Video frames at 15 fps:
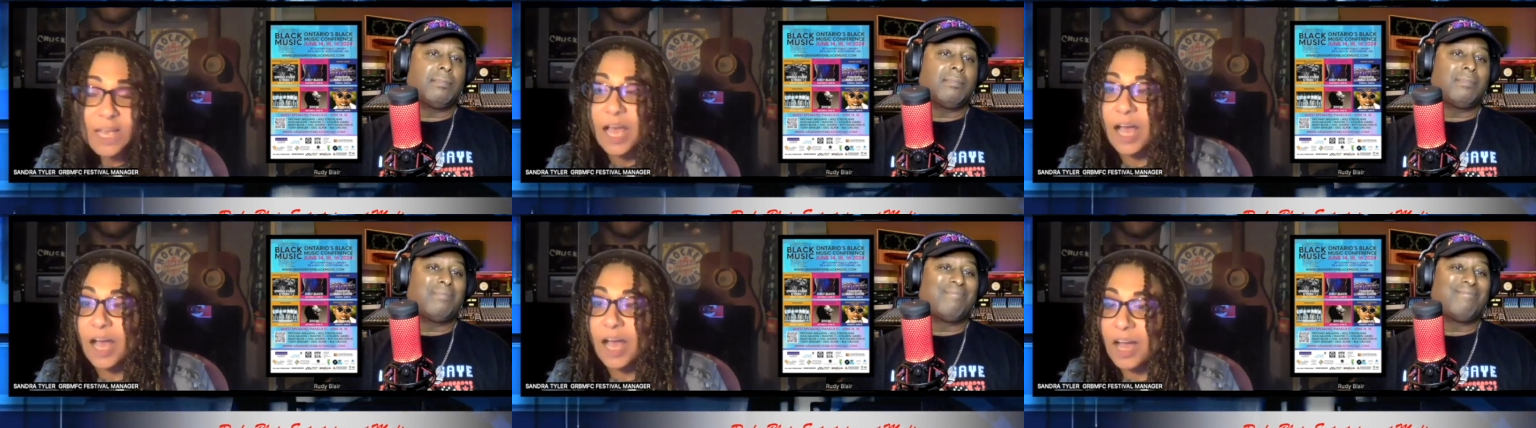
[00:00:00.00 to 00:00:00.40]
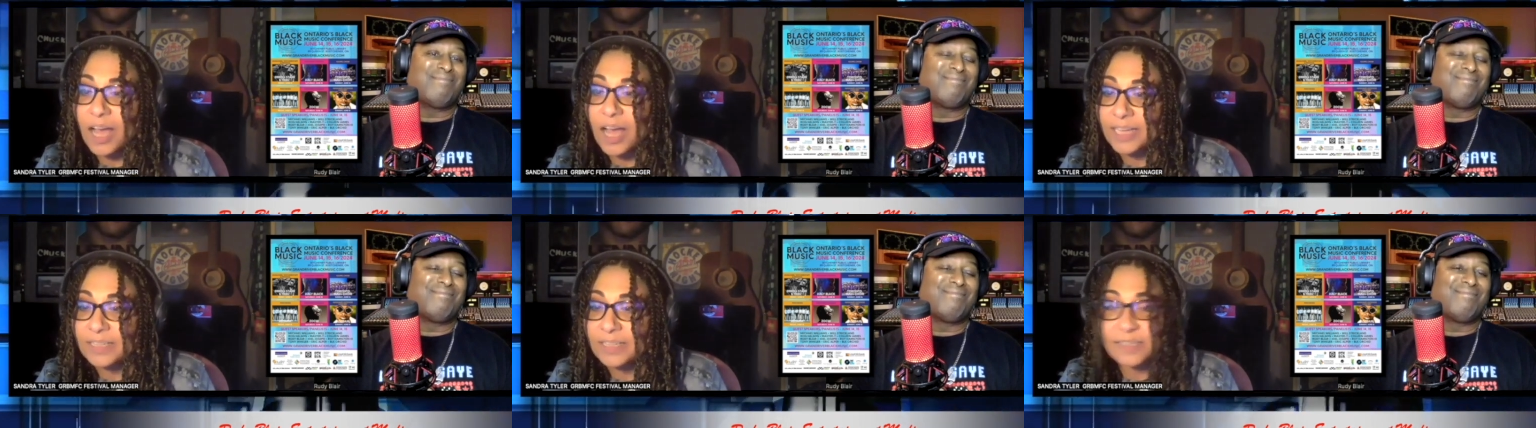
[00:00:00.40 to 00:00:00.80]

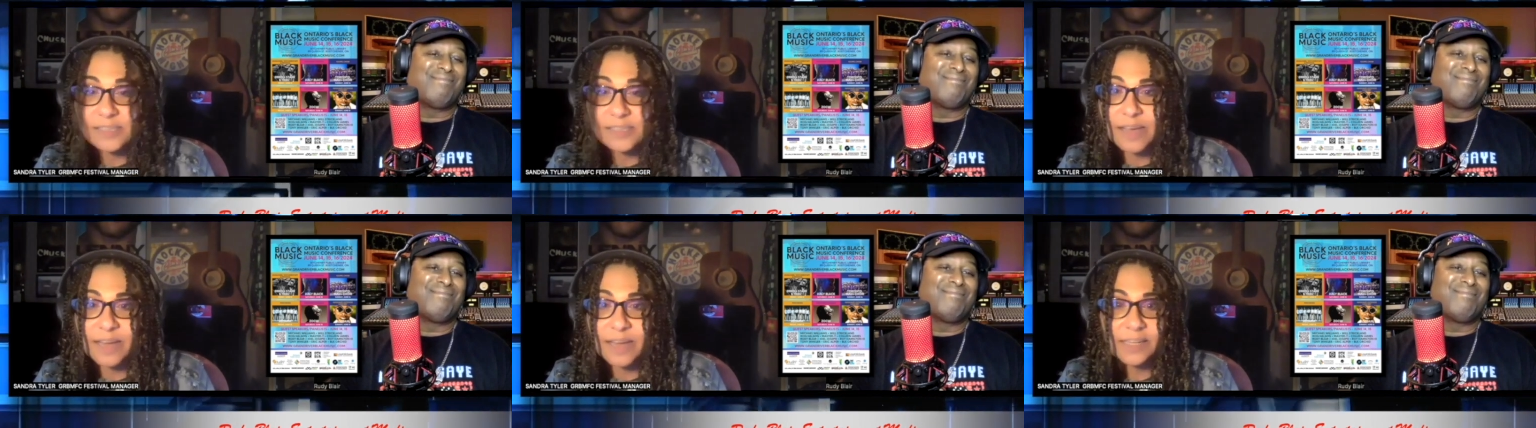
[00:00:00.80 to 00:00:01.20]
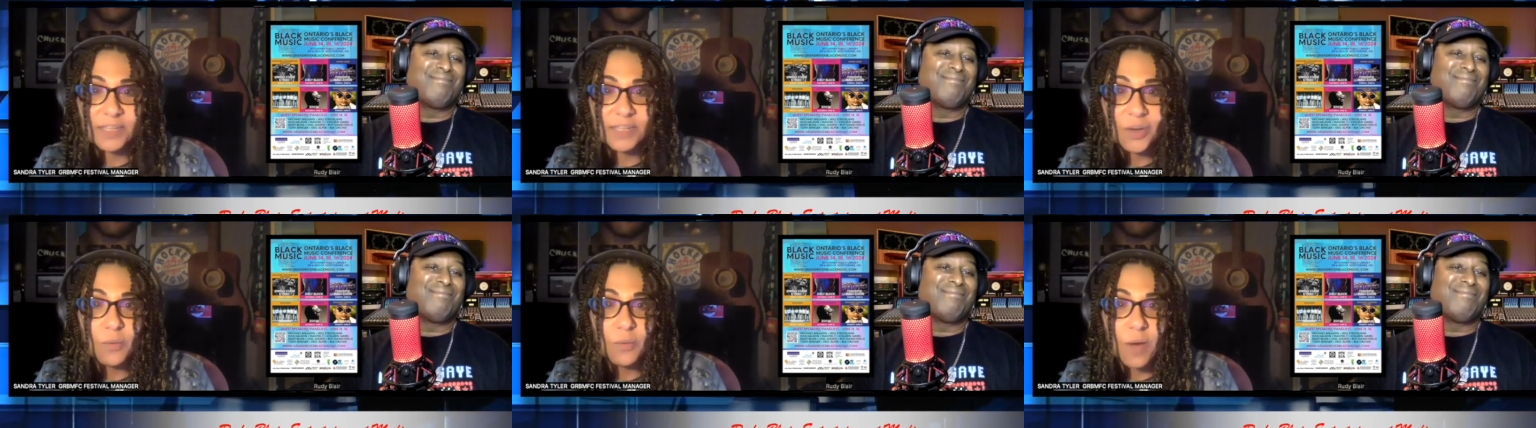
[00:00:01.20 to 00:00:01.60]
Speaker 1: I decided, you
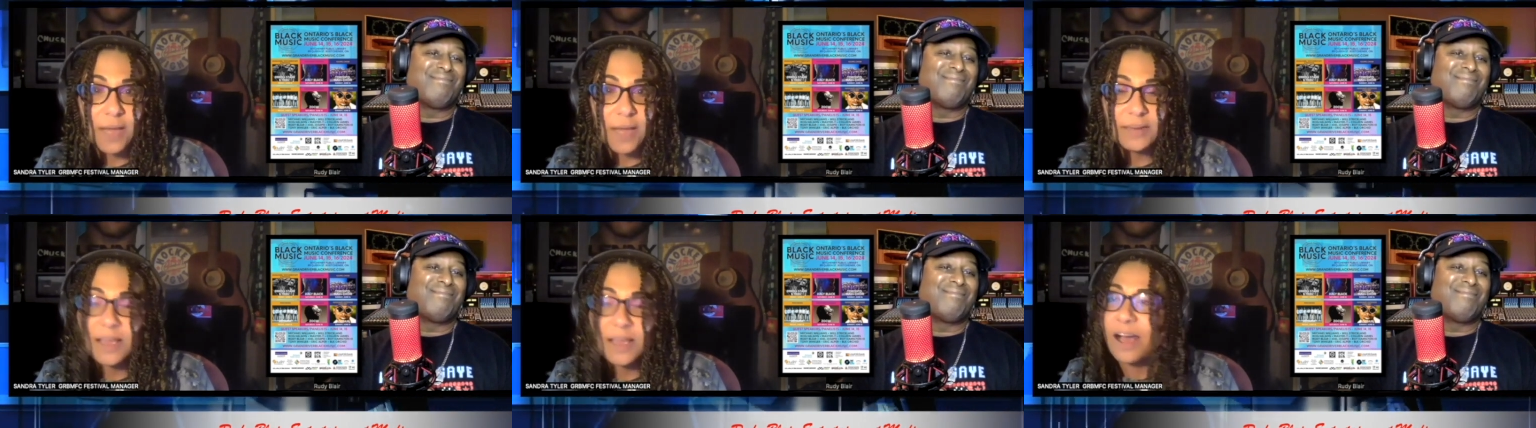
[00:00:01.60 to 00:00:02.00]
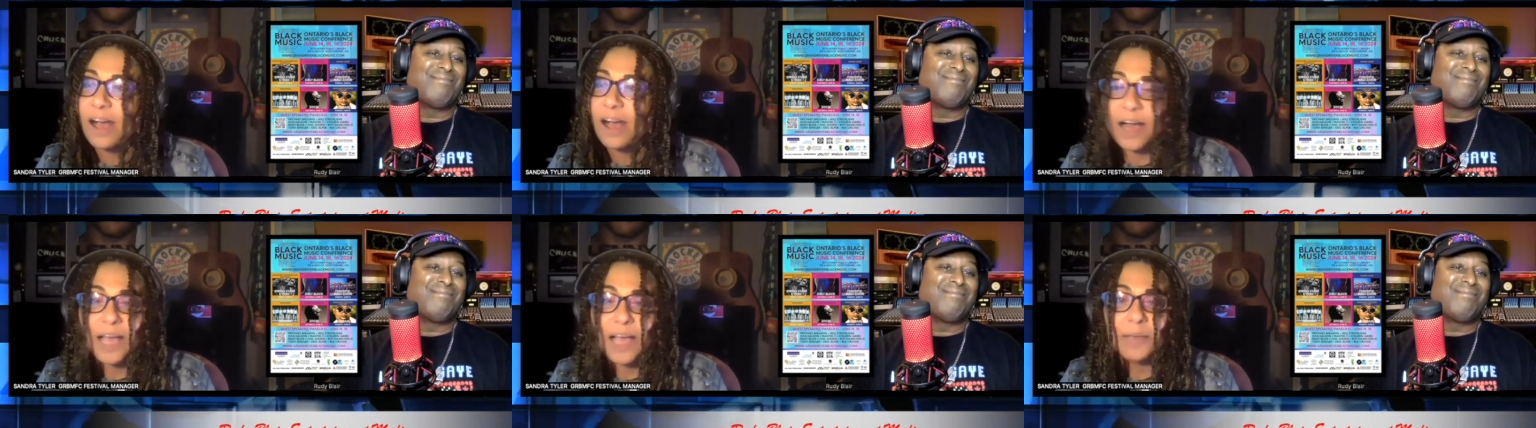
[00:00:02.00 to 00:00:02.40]
know what?
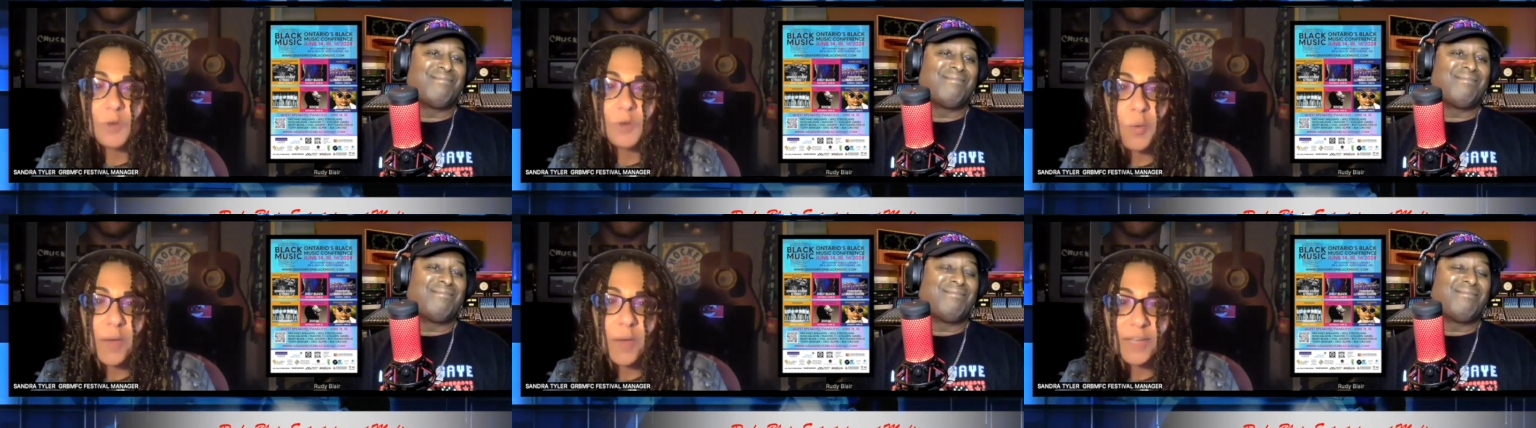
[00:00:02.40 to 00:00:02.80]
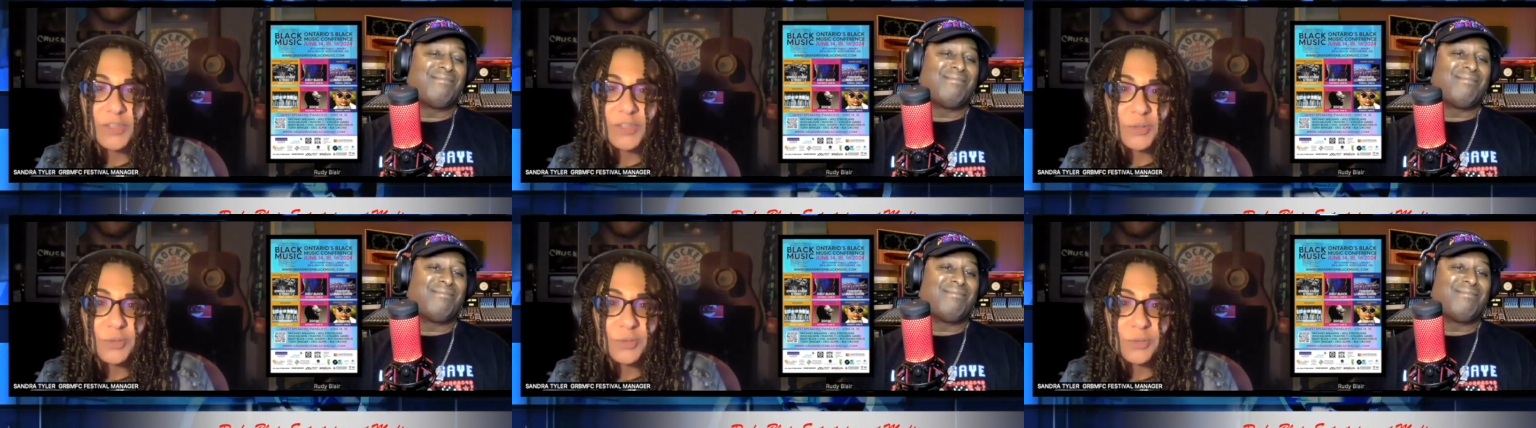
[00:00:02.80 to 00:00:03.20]
I'm going
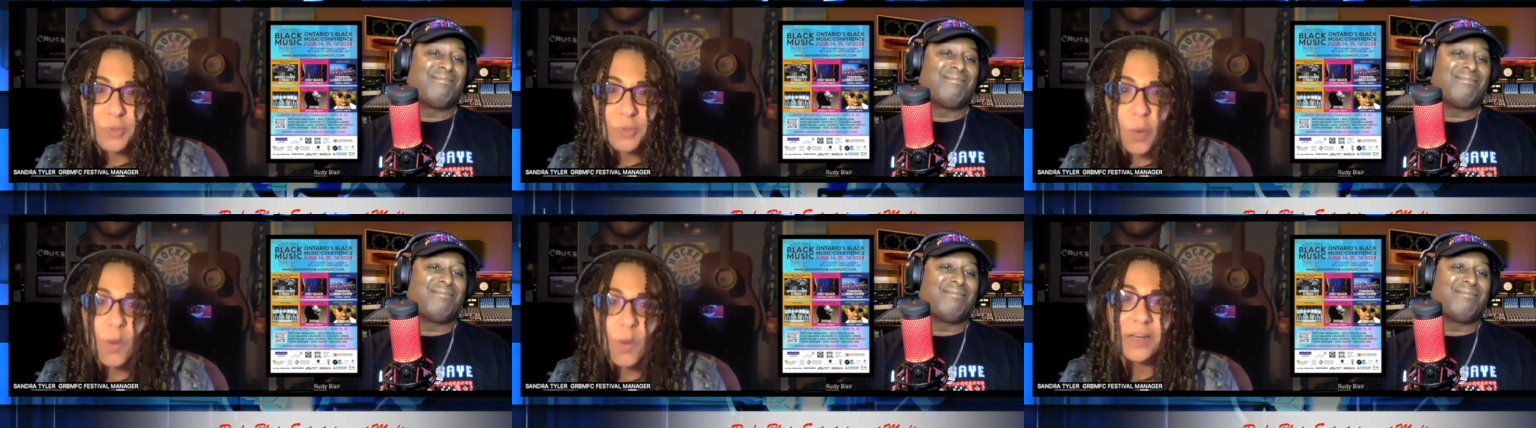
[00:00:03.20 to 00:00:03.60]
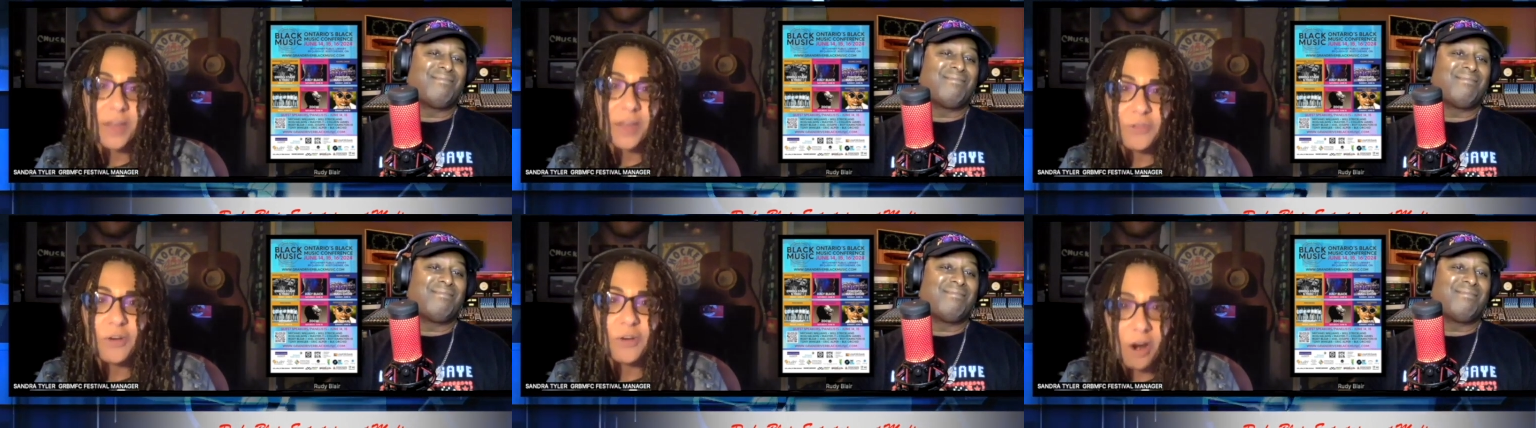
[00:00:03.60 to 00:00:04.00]
to grow
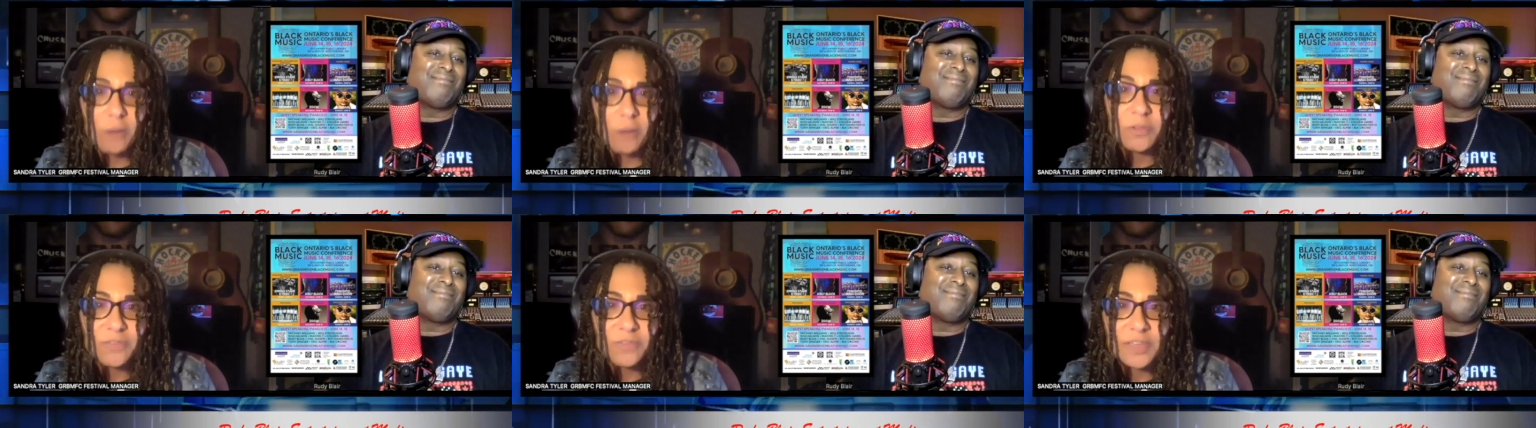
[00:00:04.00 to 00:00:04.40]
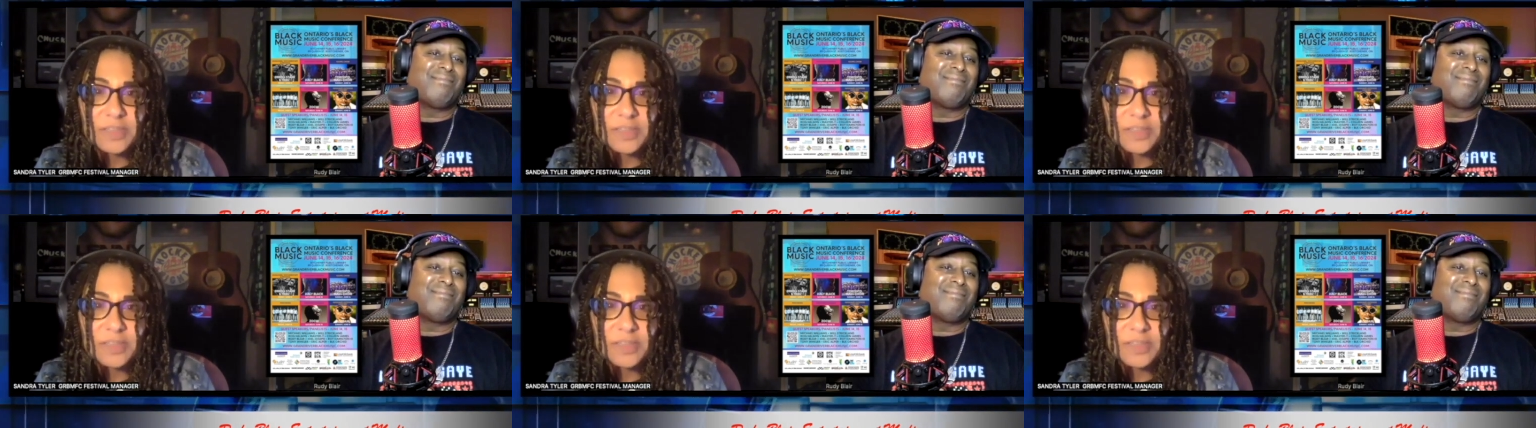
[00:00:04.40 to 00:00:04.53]
another arm of this.